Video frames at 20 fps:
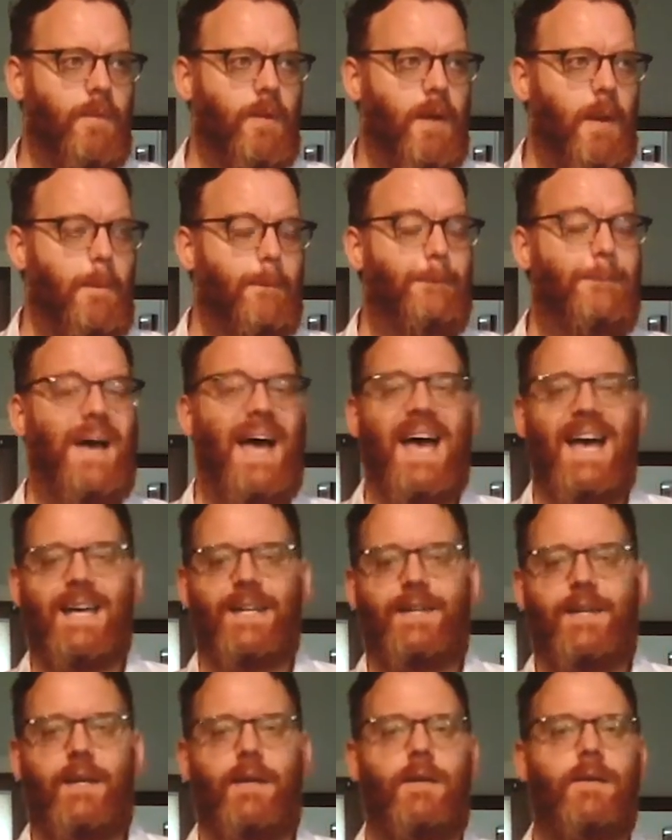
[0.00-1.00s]
a
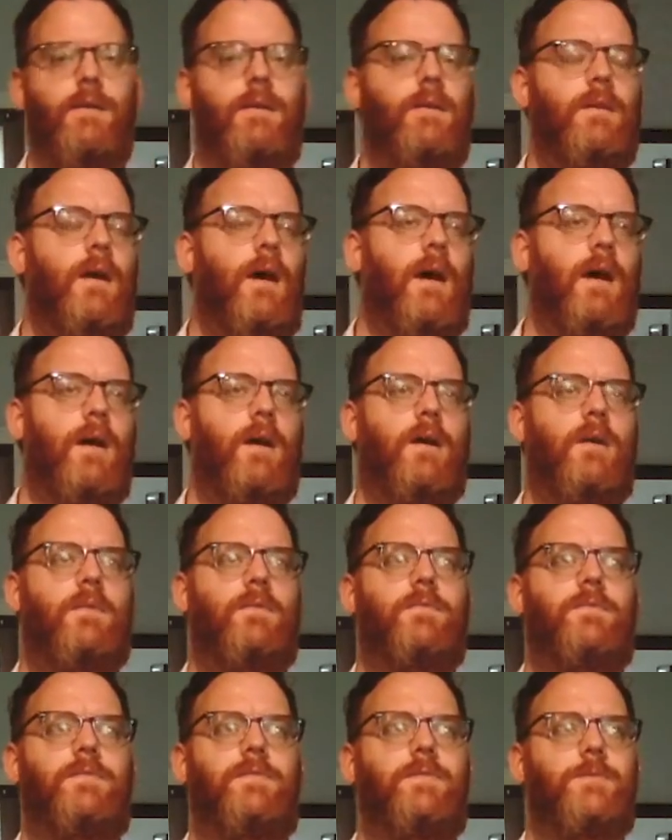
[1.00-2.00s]
bed
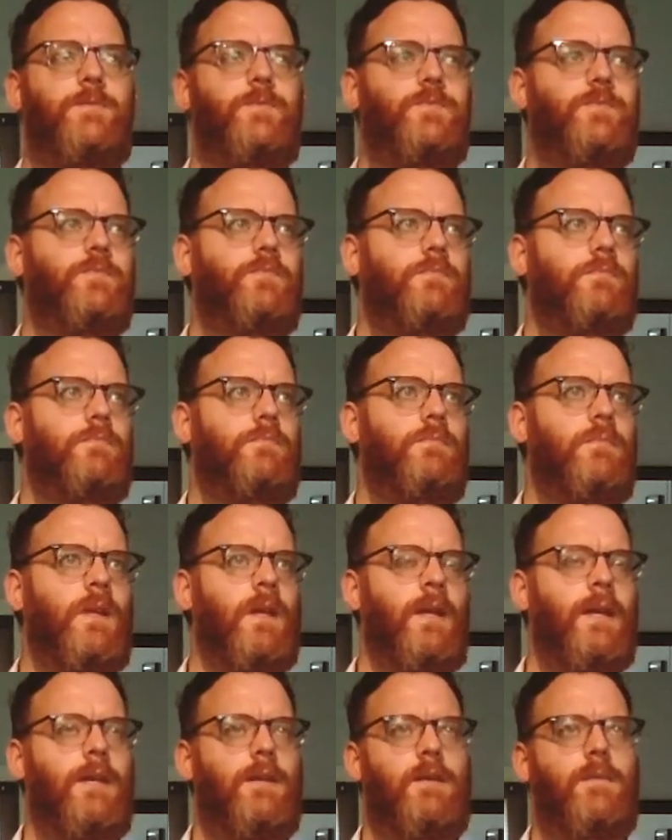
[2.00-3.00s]
of
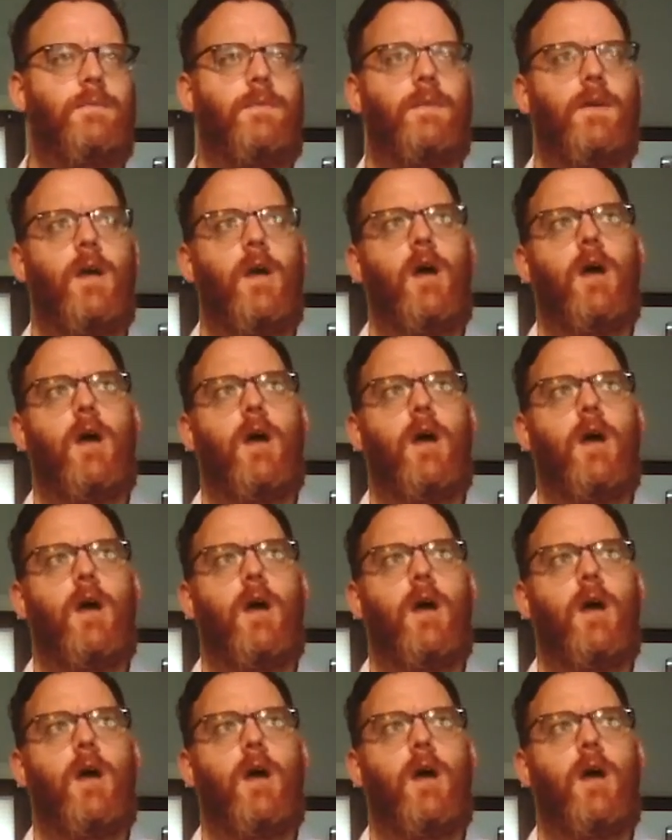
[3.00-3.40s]
kind of